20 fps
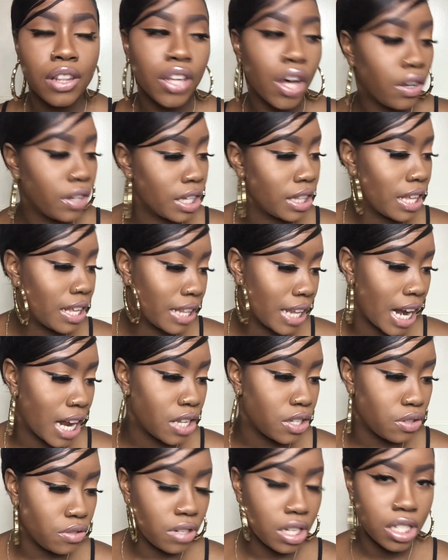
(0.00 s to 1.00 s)
the only thing that
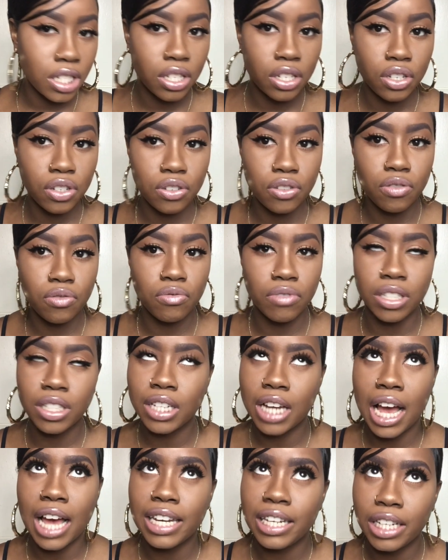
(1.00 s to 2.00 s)
i do need to do
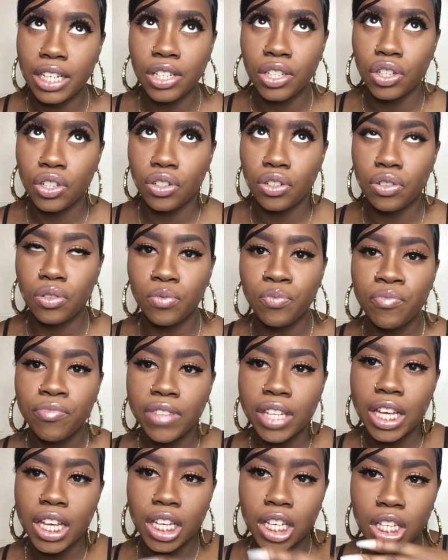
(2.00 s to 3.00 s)
which i didn't do
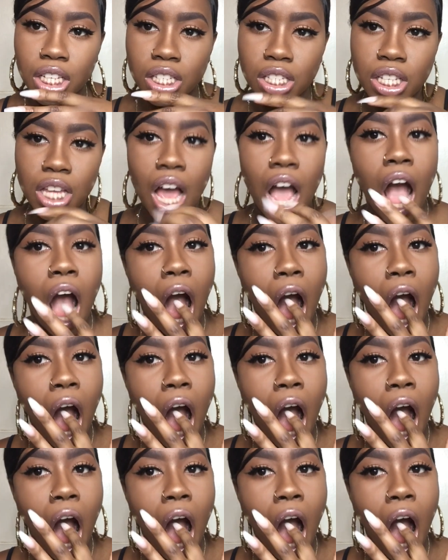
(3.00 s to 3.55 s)
is